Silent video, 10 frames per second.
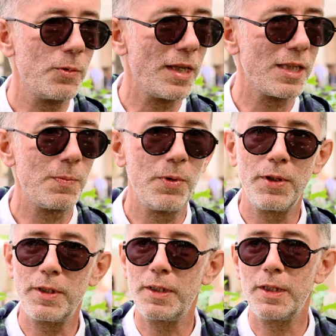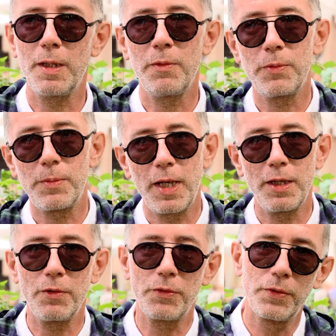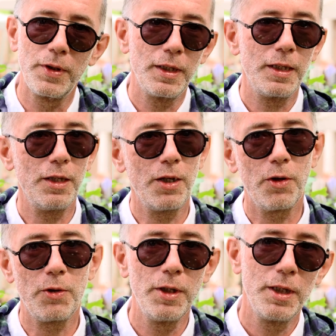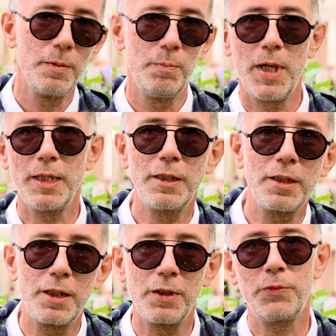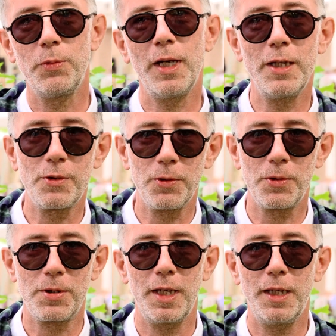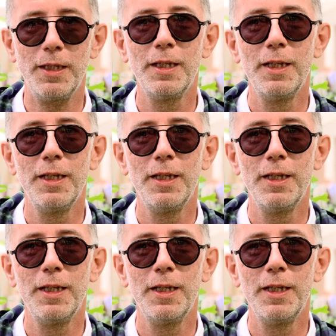transported in a kind of, you know, meditative way, so to say,